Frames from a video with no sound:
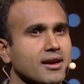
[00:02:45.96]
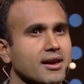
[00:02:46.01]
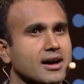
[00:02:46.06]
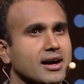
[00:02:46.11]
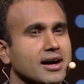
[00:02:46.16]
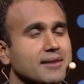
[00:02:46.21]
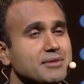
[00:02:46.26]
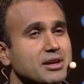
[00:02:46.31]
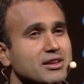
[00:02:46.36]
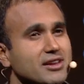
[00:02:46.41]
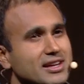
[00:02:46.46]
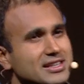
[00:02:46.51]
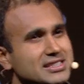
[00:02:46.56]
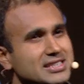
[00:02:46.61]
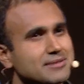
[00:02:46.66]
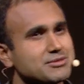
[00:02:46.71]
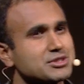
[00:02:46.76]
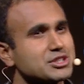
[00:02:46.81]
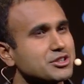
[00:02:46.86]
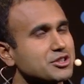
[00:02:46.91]
a lot of
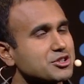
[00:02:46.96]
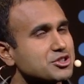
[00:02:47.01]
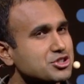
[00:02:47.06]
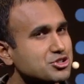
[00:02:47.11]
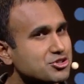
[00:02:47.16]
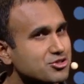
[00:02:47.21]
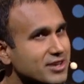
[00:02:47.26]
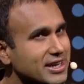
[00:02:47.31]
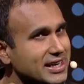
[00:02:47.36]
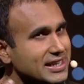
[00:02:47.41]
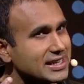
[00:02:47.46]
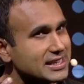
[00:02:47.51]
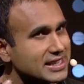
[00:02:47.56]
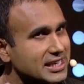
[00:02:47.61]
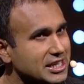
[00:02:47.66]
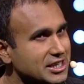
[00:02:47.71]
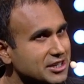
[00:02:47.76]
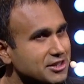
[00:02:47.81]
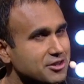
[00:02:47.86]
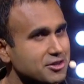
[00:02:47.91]
times, you're straining to
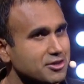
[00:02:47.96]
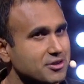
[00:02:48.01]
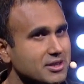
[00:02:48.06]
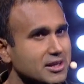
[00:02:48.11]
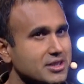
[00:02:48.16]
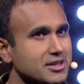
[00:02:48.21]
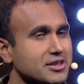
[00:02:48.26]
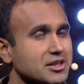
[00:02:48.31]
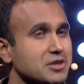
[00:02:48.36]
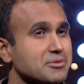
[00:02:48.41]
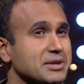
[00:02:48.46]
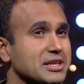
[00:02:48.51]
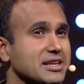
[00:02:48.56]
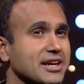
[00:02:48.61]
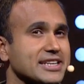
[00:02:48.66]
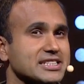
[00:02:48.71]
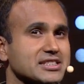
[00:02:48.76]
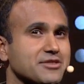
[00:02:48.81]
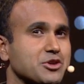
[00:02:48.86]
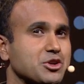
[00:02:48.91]
hear. It'd be
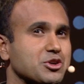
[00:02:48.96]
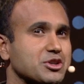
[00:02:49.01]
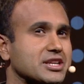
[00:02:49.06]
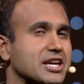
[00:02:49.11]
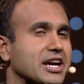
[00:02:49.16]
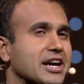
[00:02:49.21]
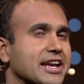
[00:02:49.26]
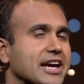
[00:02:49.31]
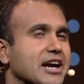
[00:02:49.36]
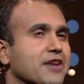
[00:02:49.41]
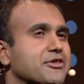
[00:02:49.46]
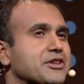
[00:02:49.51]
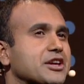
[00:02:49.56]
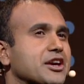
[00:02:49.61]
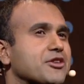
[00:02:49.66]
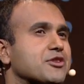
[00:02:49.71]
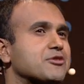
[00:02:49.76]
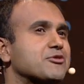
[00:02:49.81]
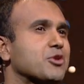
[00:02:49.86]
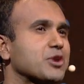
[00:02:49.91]
nice if you could cut out the
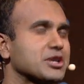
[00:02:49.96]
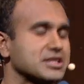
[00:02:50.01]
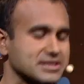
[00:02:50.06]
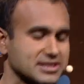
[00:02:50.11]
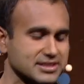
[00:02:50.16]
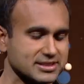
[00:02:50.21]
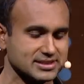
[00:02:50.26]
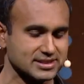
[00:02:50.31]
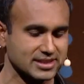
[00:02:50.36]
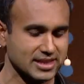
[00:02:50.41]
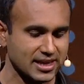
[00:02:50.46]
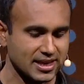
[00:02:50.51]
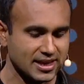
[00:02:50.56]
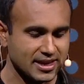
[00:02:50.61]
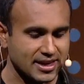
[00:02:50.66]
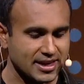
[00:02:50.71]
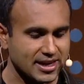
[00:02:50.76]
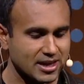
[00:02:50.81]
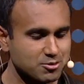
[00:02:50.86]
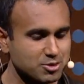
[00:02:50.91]
other voices.
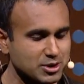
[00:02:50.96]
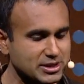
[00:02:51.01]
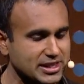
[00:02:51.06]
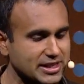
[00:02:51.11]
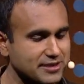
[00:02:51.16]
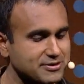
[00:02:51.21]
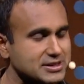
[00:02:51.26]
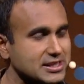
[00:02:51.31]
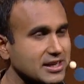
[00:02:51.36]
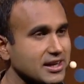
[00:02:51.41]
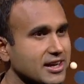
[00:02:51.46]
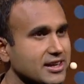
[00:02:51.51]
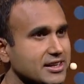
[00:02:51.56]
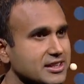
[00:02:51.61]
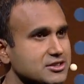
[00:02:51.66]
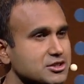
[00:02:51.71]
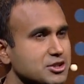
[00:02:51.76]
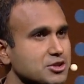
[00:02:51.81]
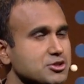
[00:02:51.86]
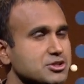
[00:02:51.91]
And what they've done
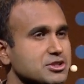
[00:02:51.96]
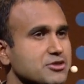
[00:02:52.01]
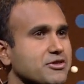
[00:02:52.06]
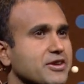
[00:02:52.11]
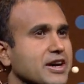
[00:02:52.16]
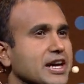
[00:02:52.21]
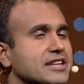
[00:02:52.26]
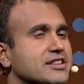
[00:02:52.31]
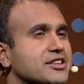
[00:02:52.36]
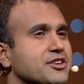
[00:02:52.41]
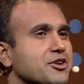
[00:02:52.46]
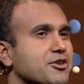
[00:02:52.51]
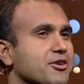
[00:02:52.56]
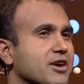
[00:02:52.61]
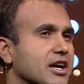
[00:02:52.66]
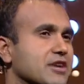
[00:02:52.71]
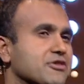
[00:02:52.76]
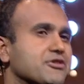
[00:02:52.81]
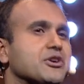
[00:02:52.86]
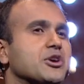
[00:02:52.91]
is use the fact that your
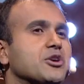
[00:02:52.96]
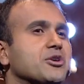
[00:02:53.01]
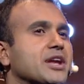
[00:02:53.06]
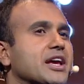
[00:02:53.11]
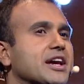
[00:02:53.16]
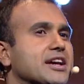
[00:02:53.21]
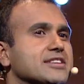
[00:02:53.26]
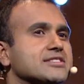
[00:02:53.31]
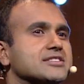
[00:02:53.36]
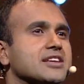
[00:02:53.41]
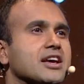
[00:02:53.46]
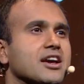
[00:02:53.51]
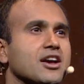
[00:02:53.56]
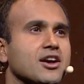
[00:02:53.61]
iPhone has